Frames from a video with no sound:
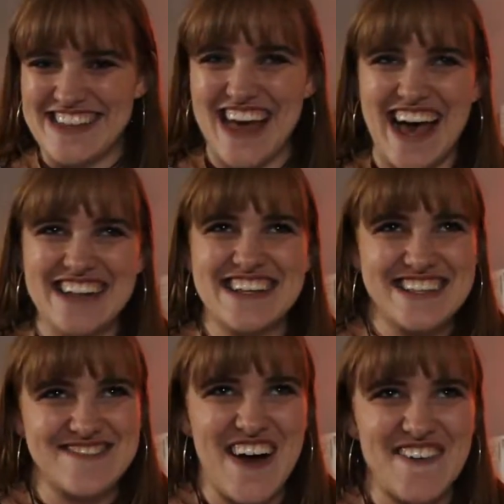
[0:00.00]

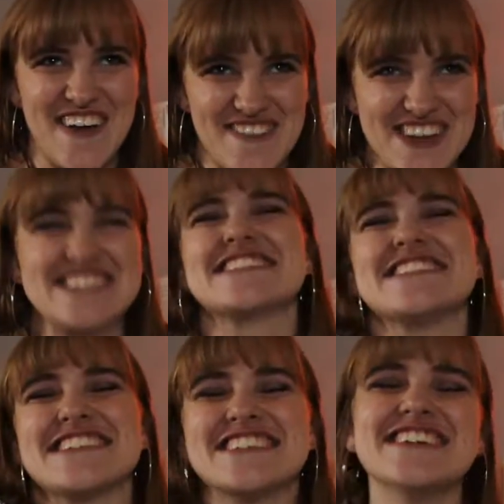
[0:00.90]
this is my favorite.
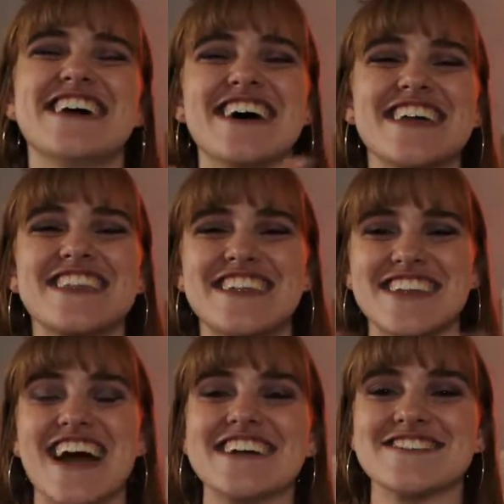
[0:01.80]
The
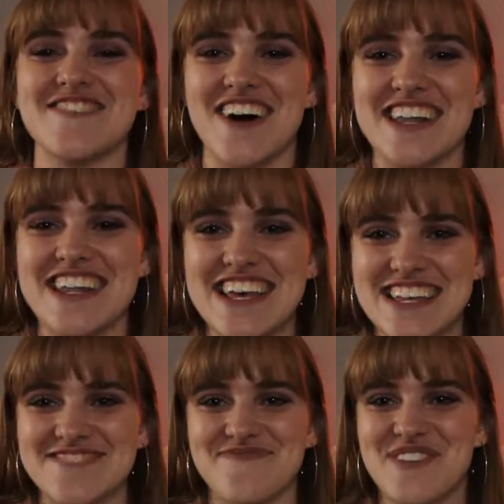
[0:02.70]
next one
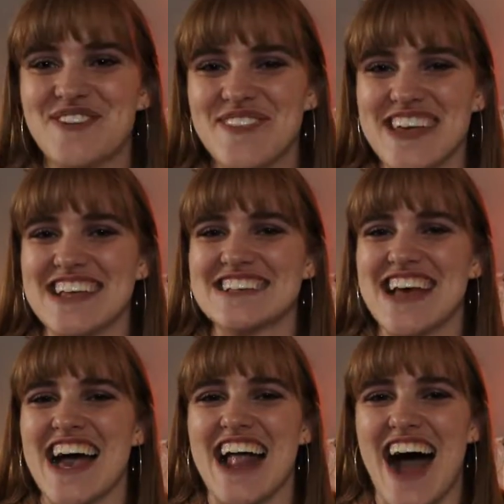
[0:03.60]
is movies,
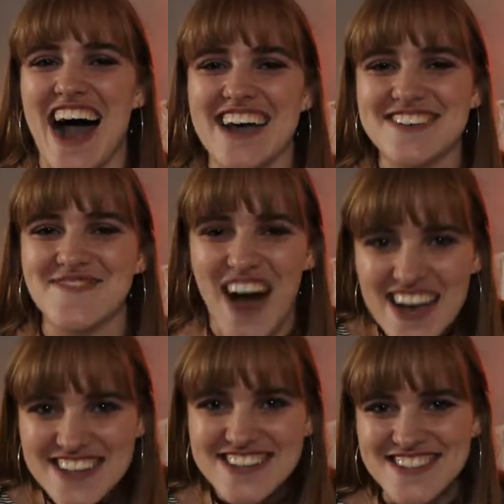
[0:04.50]
and I
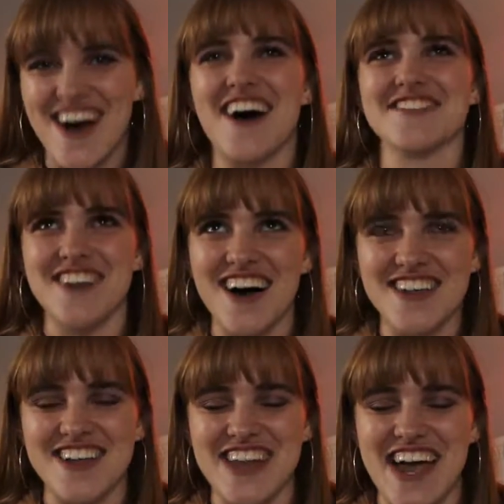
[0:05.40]
finally saw La
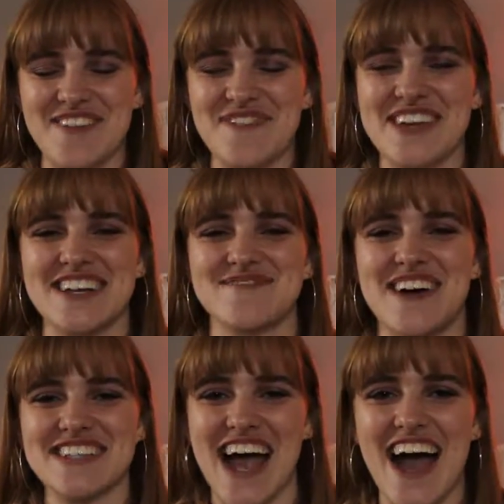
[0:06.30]
La Land because
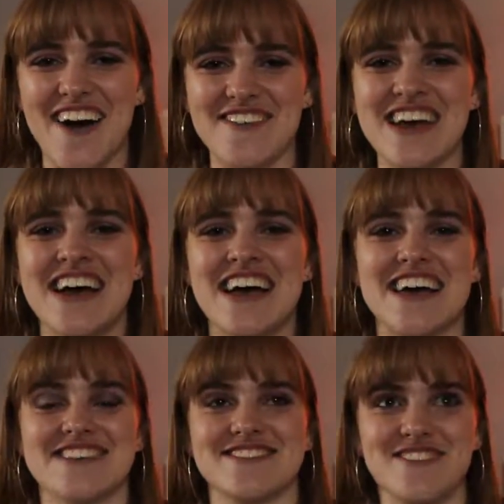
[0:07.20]
my town
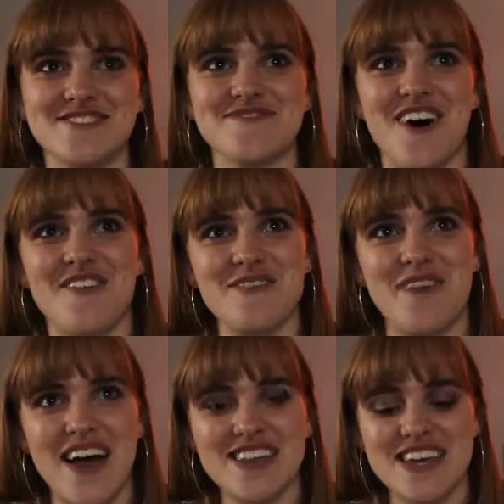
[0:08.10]
is so small. We
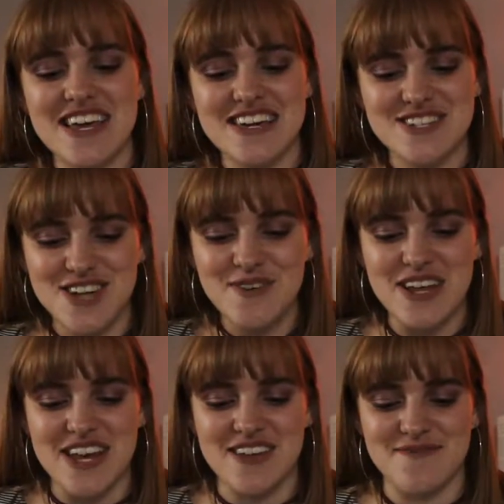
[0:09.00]
finally showed
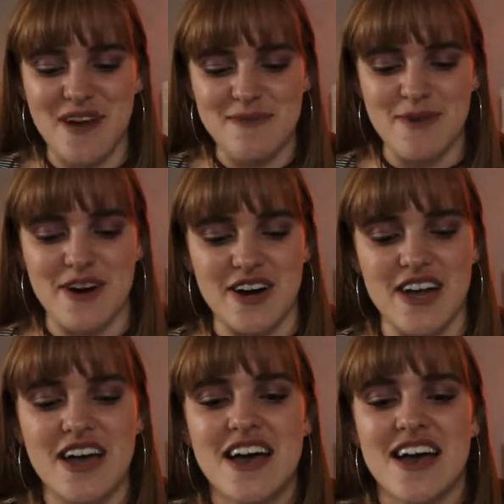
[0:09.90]
it in February.